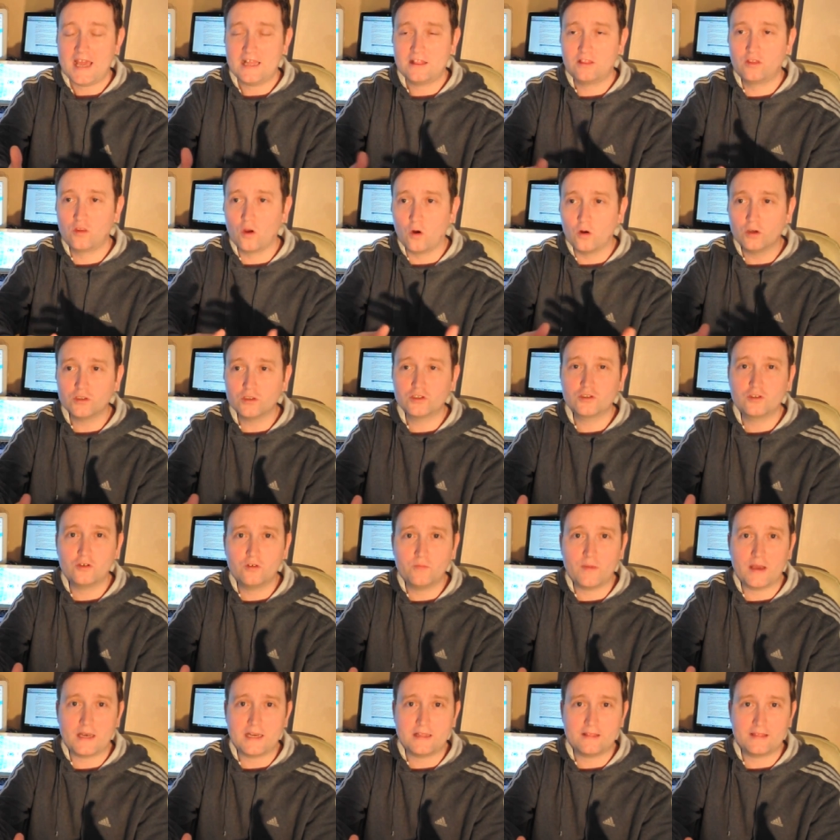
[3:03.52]
it does too
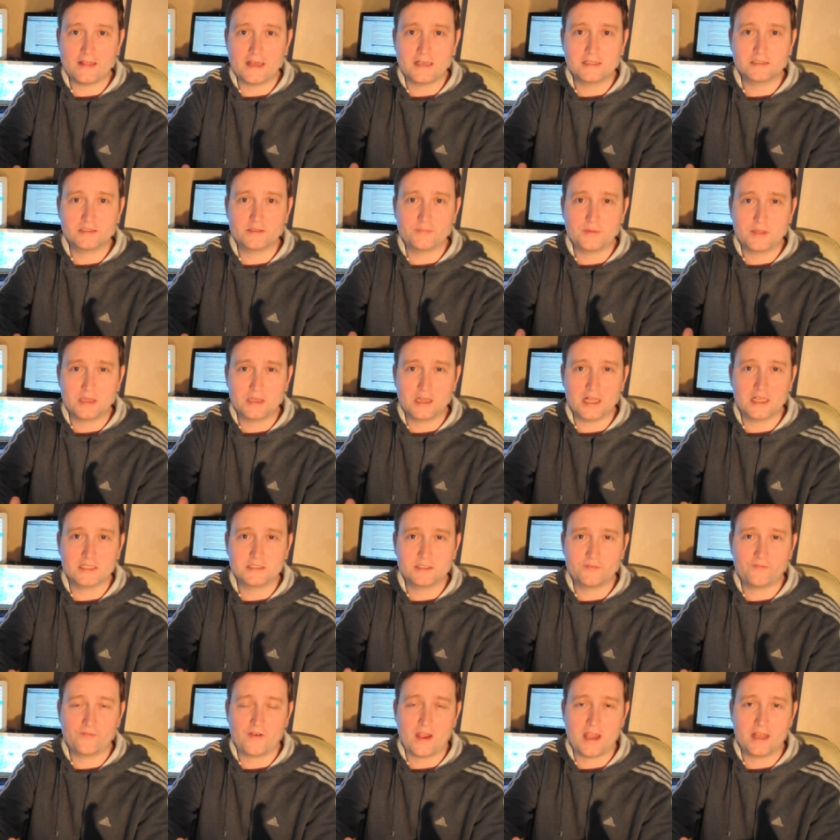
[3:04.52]
many things to be
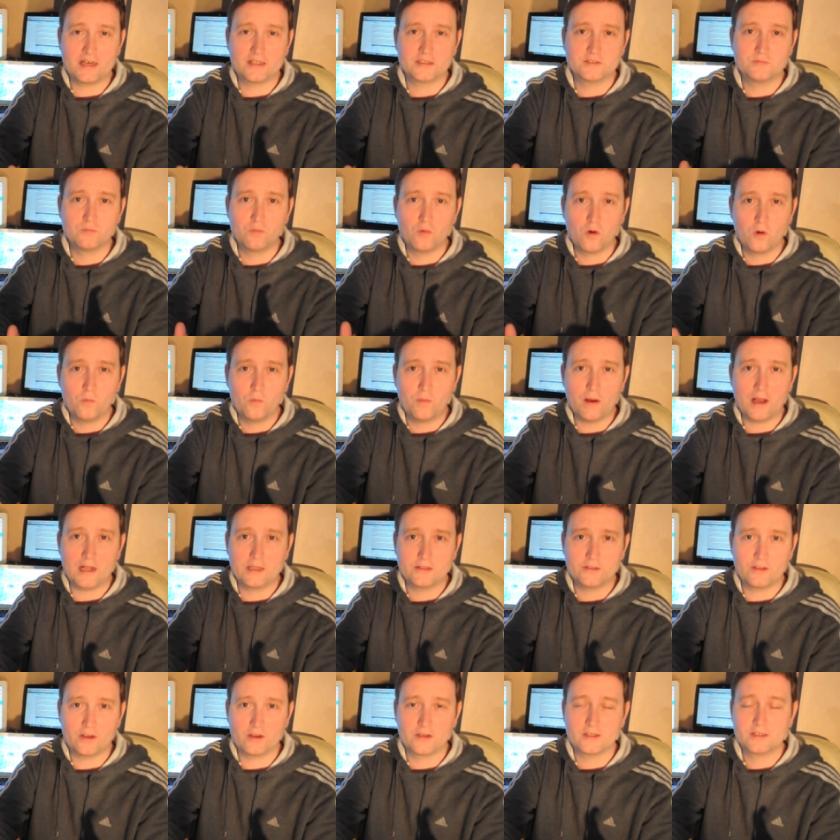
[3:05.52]
classified as mobile
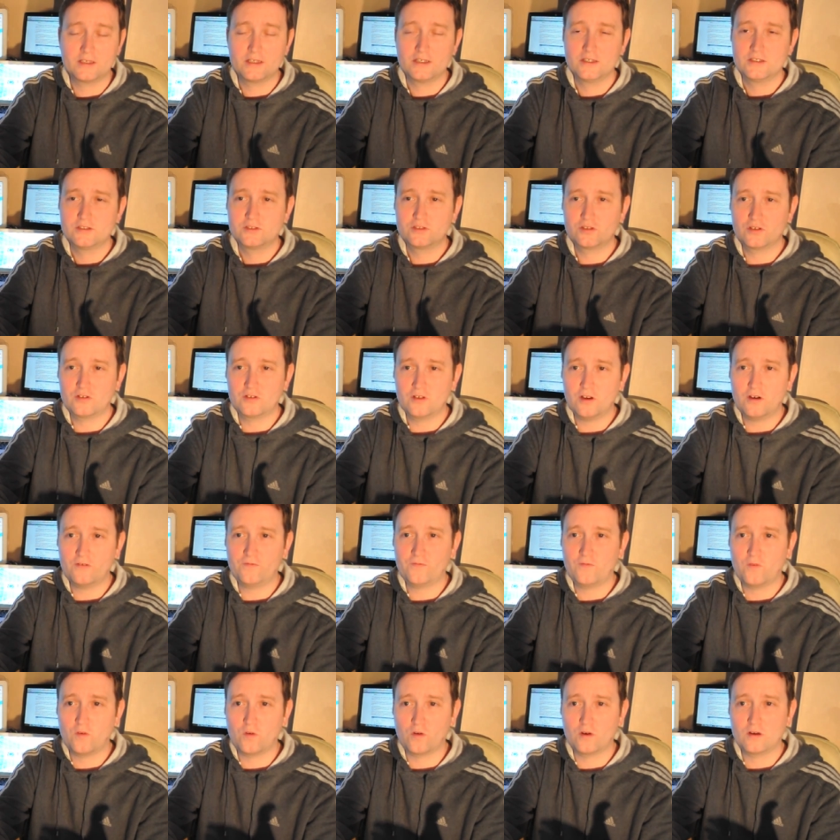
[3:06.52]
now. So
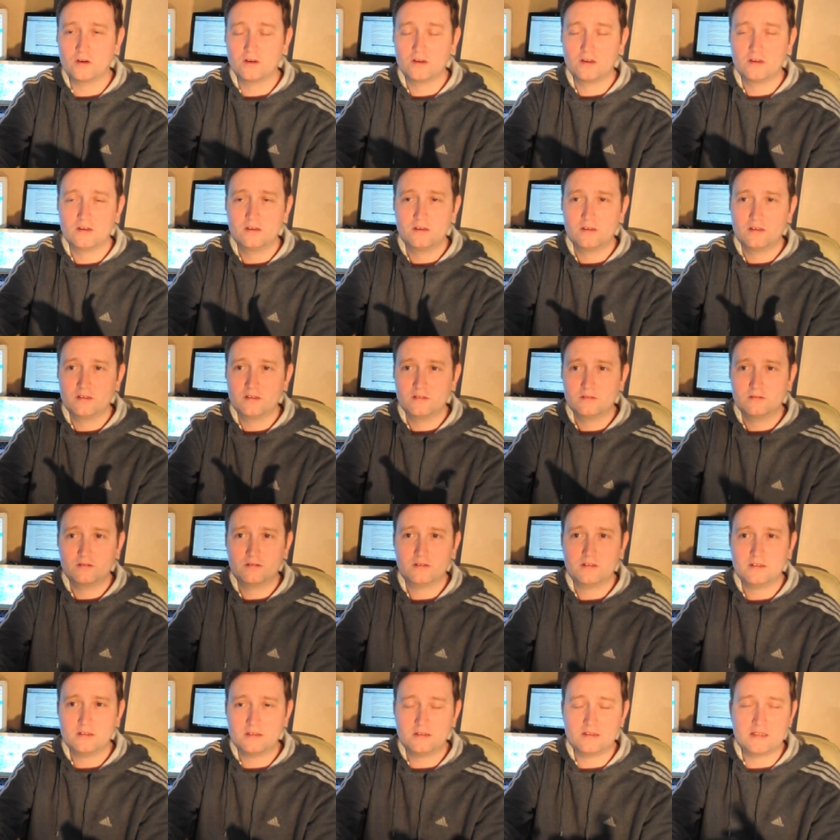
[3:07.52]
therefore,
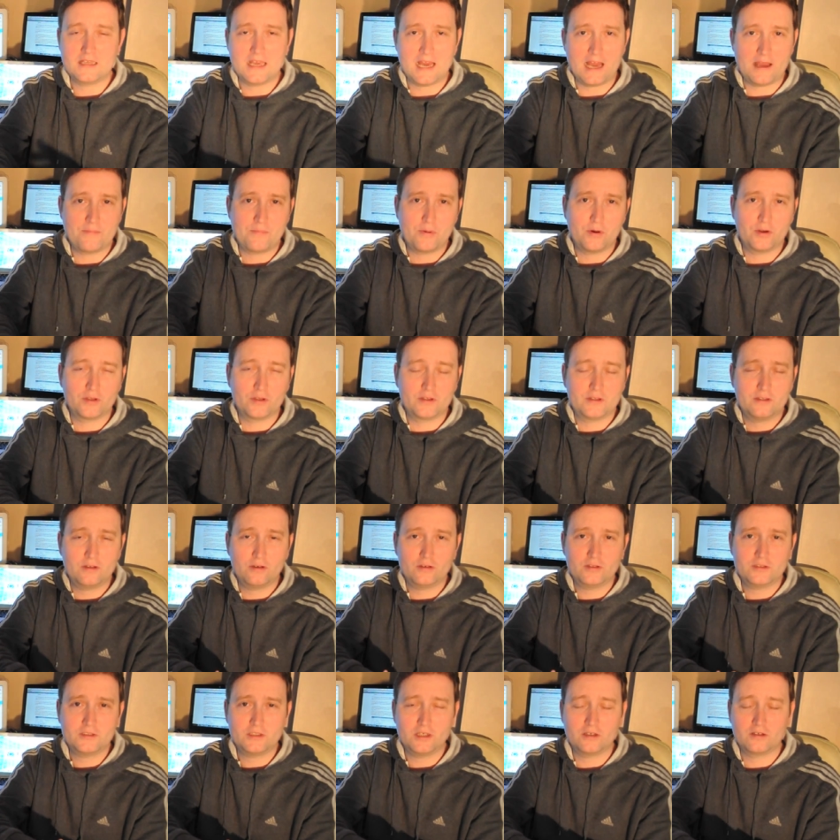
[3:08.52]
the iPod
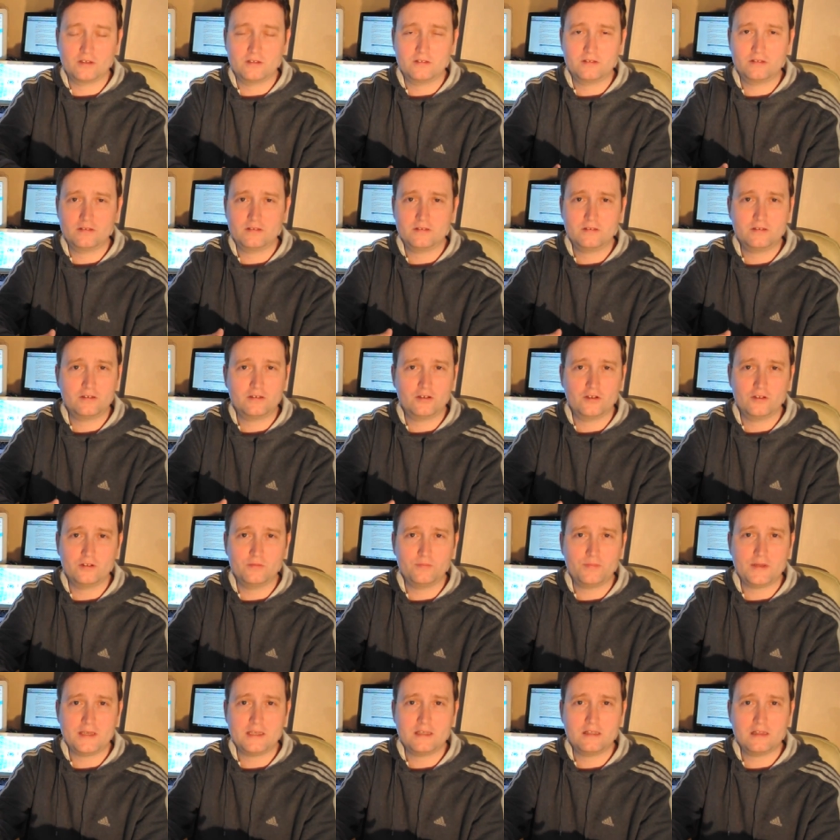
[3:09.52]
Touch or
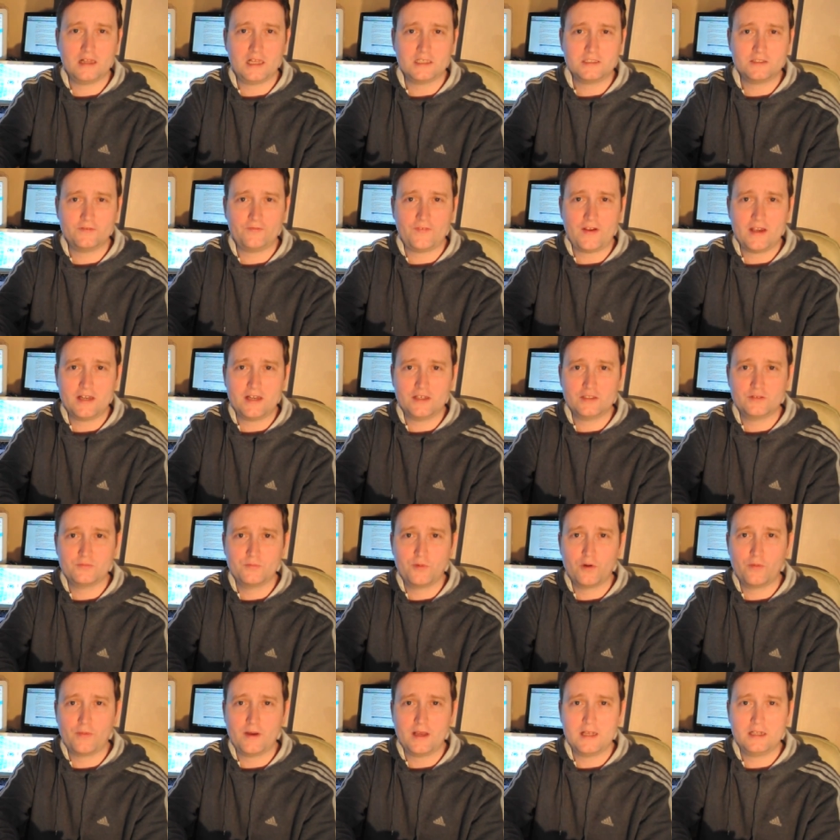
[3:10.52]
couldn't be classified as
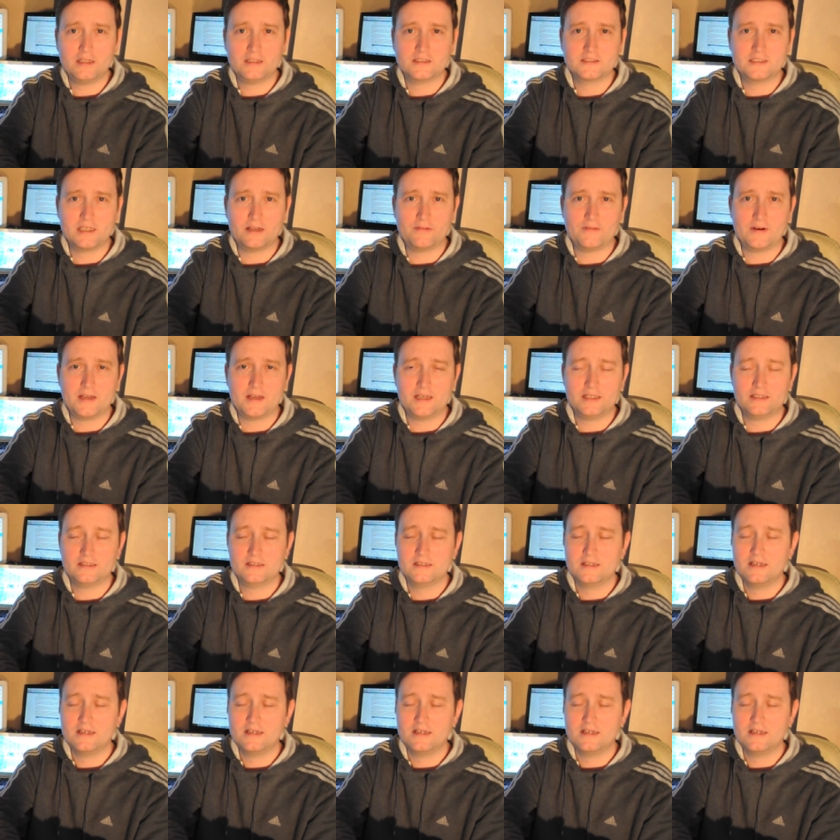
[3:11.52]
mobile, is that right?